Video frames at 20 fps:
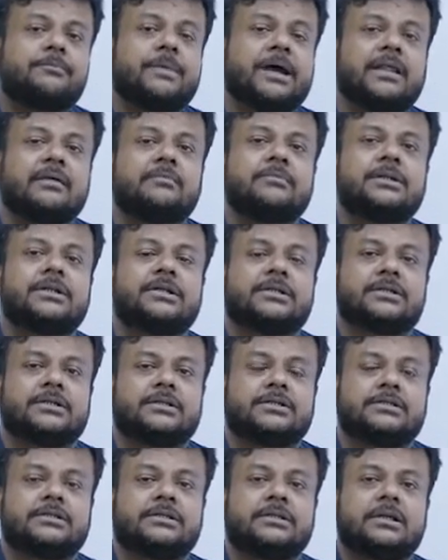
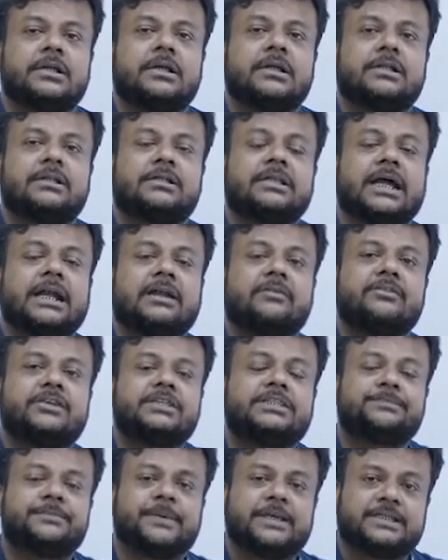parameters that we
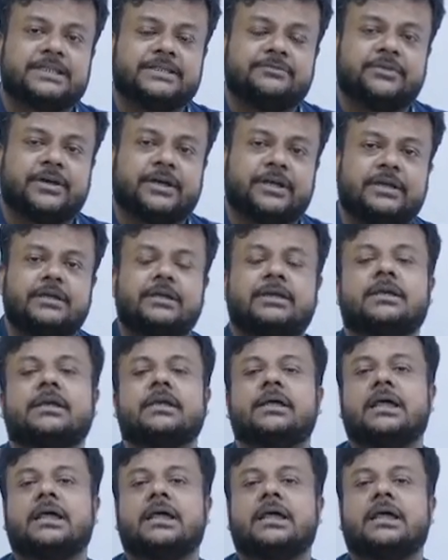specify